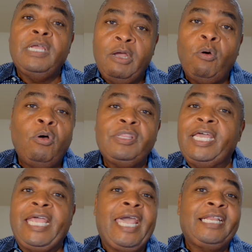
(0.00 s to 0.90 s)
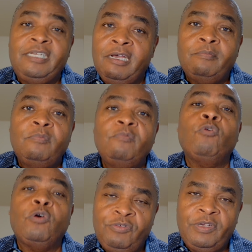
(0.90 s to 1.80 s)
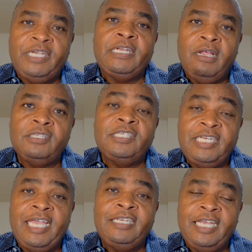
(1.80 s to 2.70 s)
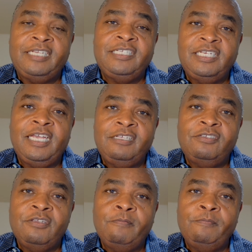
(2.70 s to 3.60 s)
all that added up, $4 trillion in debt in 1992.